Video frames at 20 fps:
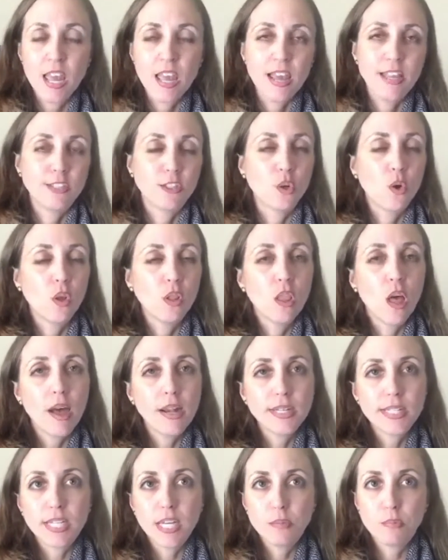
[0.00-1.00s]
And so a lot
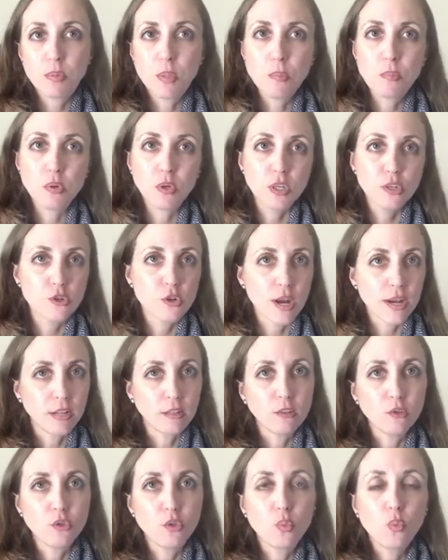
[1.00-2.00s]
of times people are trying to
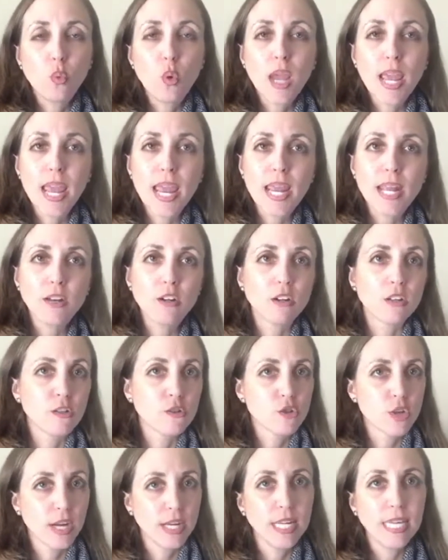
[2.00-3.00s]
lose weight or they're
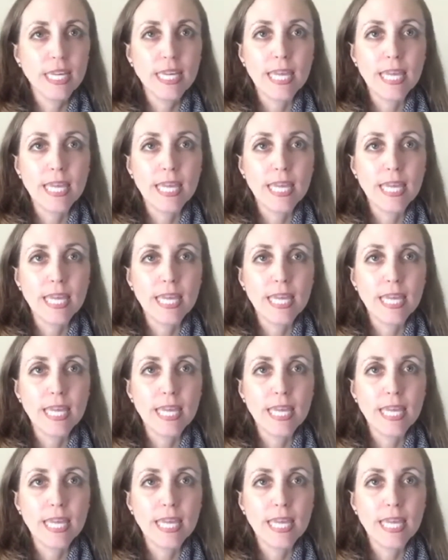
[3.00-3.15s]
trying to eat